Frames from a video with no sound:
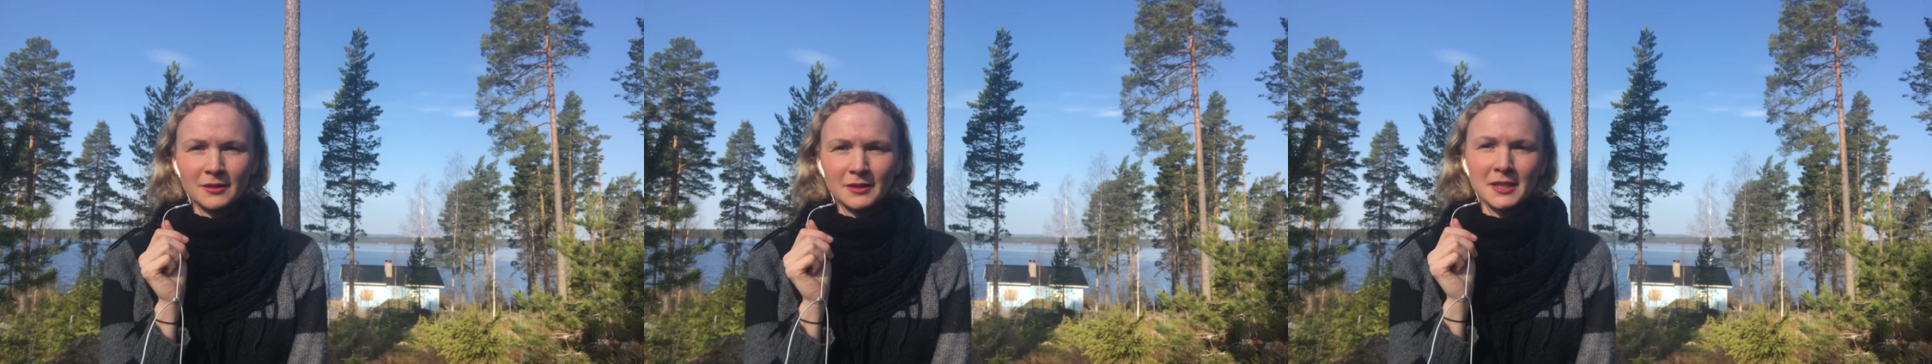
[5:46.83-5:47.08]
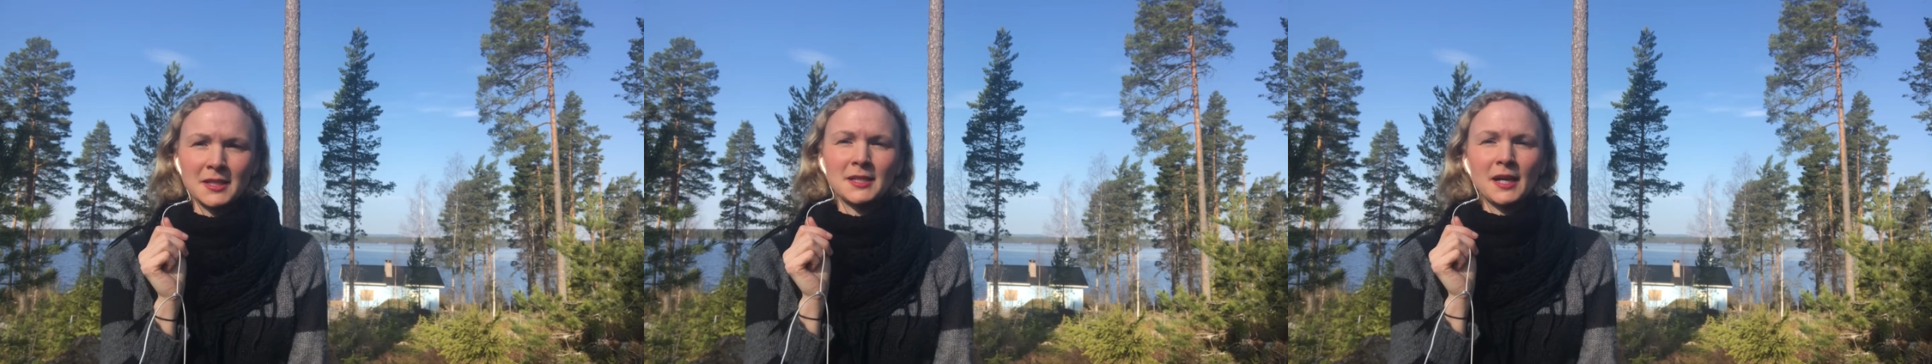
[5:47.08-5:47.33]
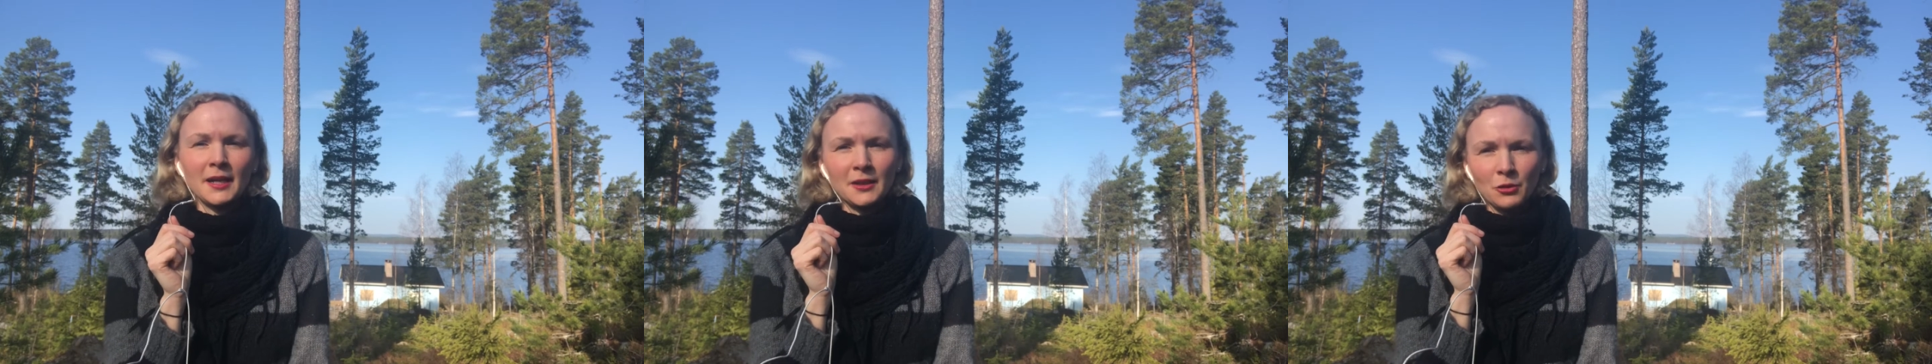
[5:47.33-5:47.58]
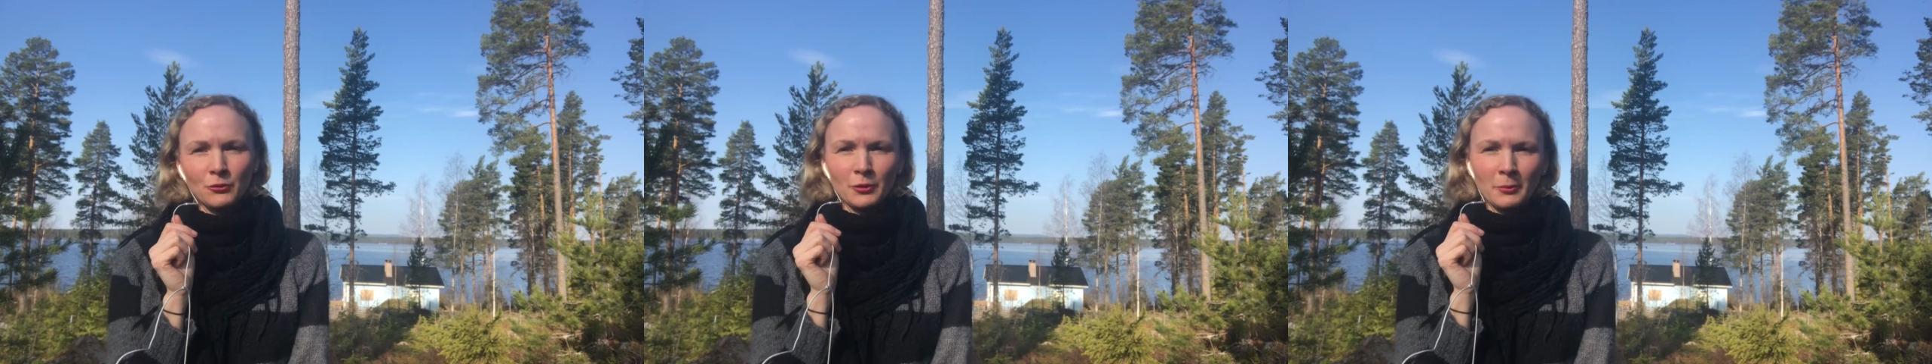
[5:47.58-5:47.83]

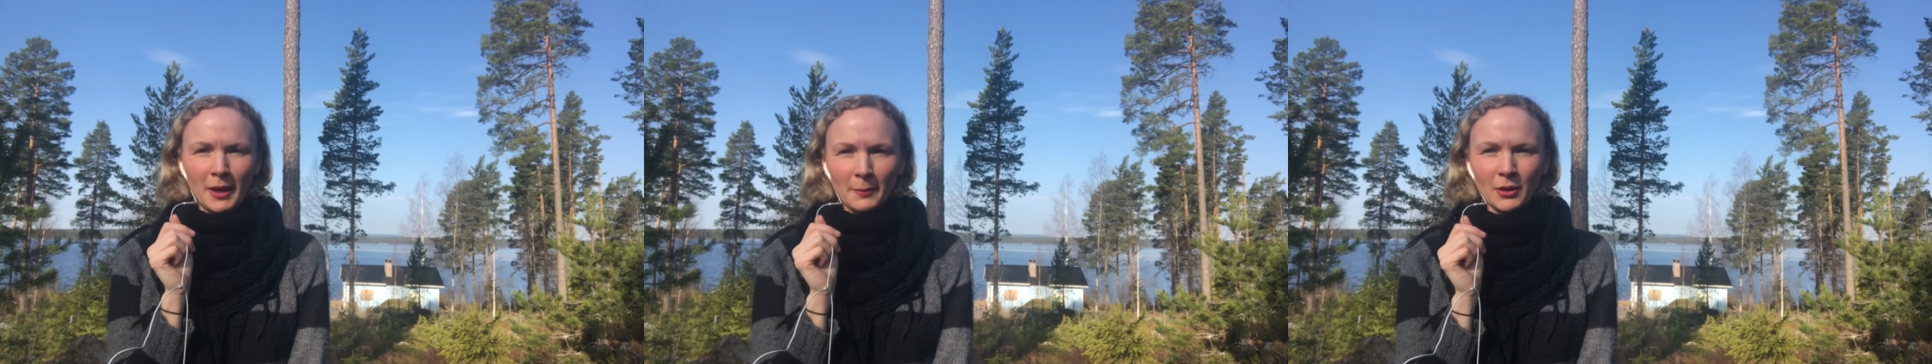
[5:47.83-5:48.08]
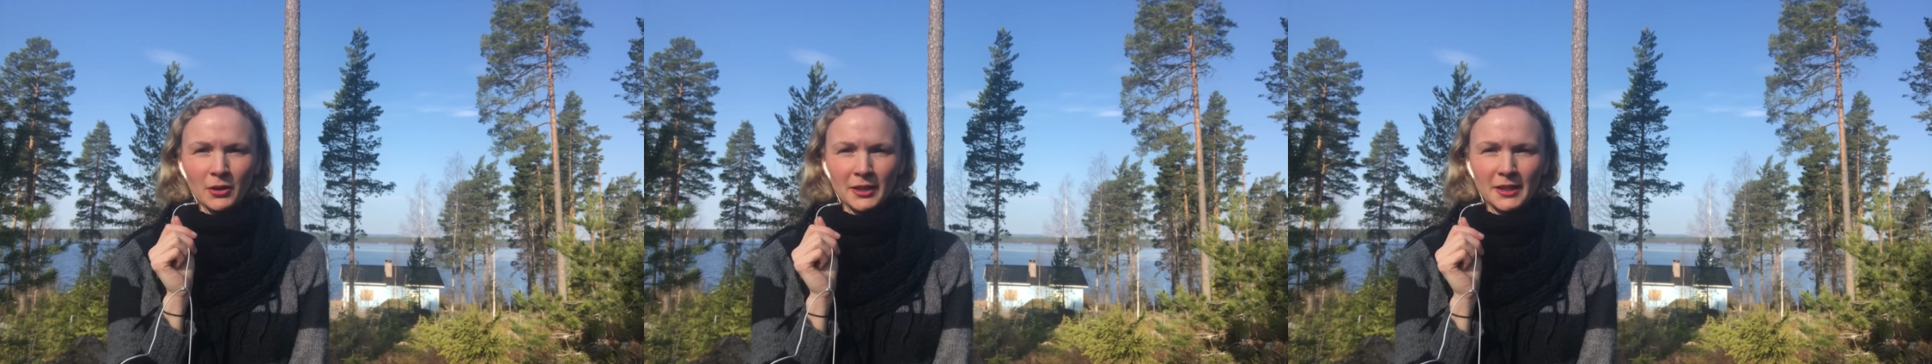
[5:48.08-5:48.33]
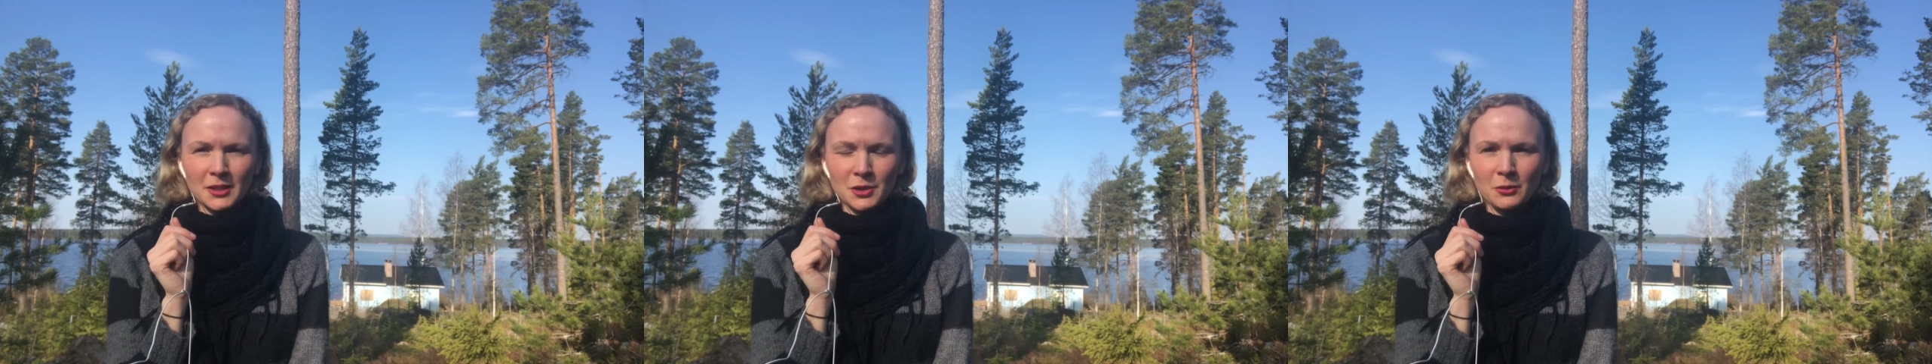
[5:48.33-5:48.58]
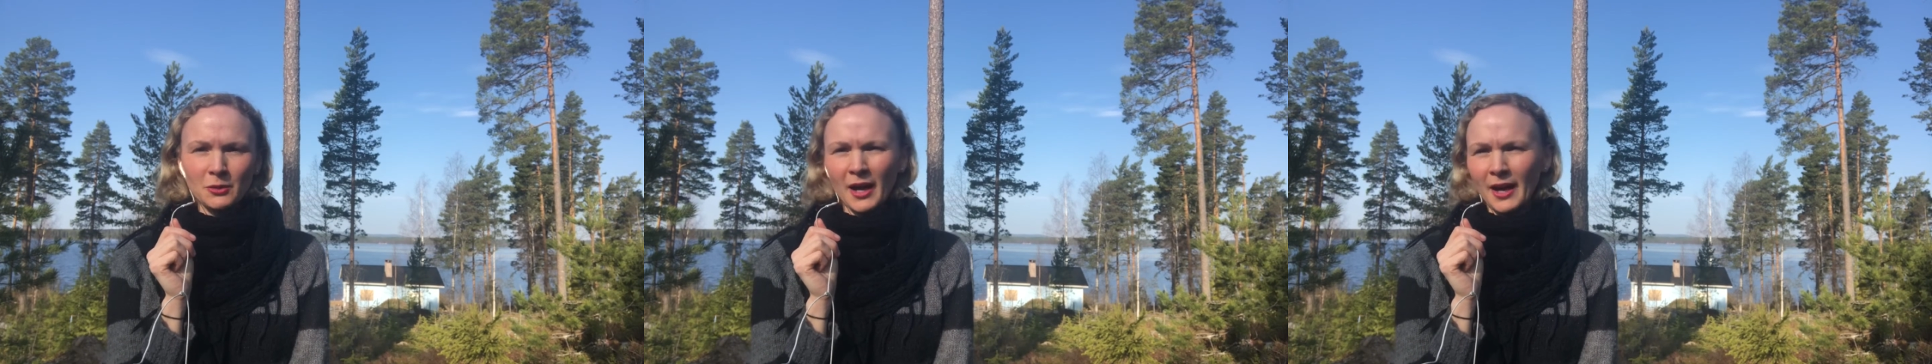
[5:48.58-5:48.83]
decide over my body
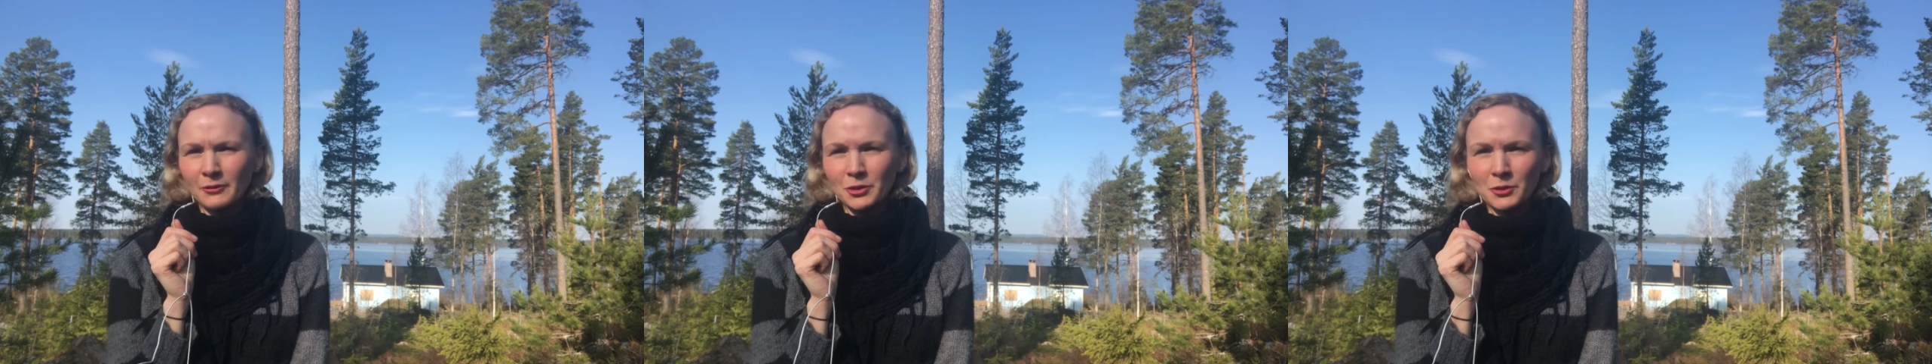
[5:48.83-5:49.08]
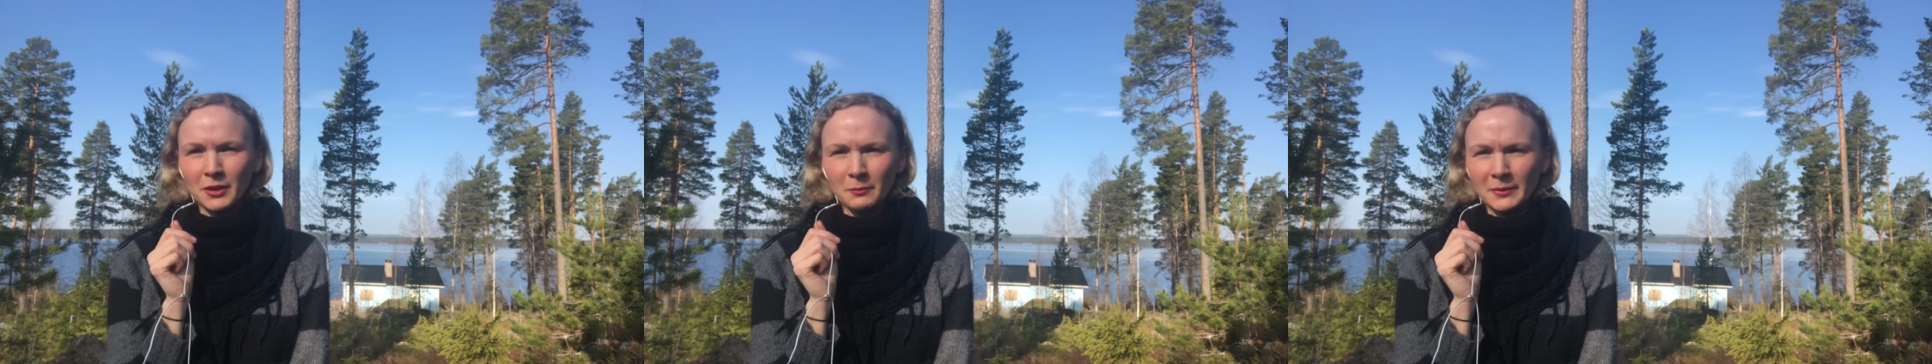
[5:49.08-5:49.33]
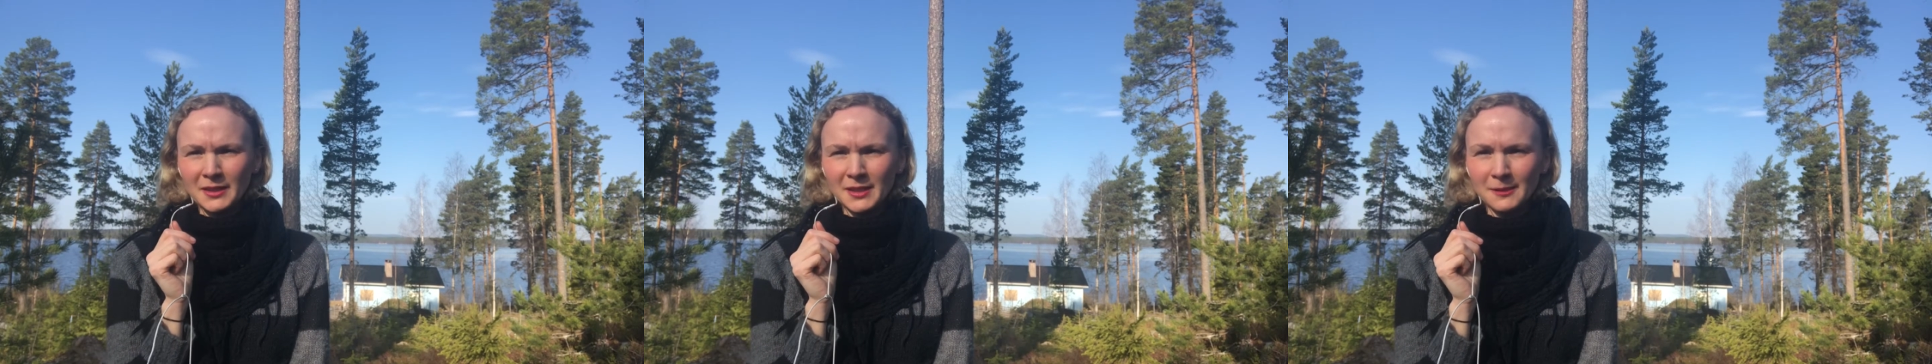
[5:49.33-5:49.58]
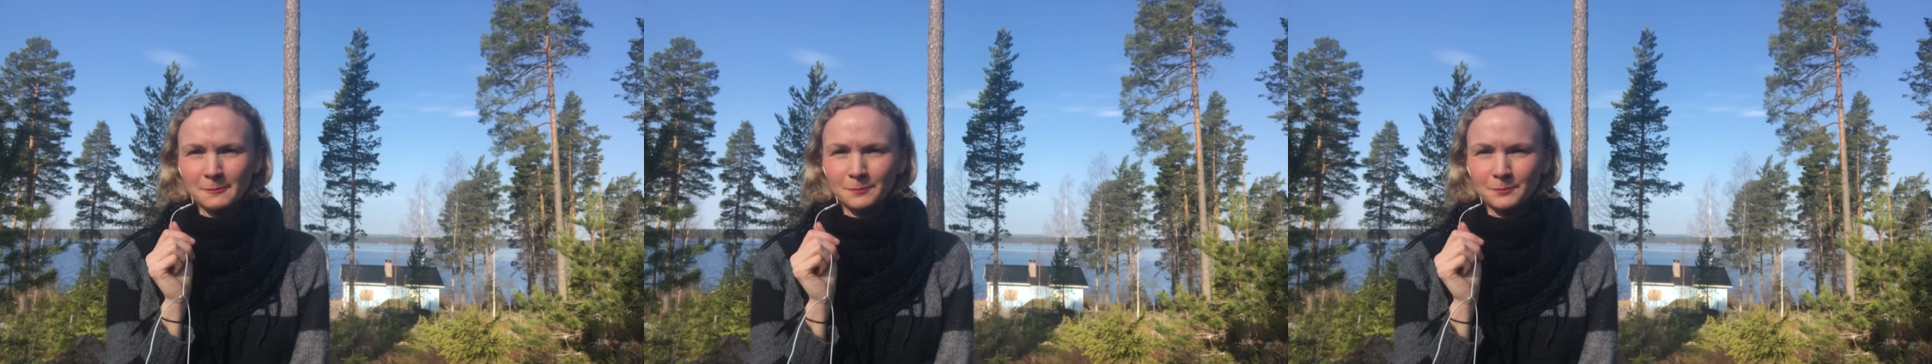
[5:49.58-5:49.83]
to have a treatment.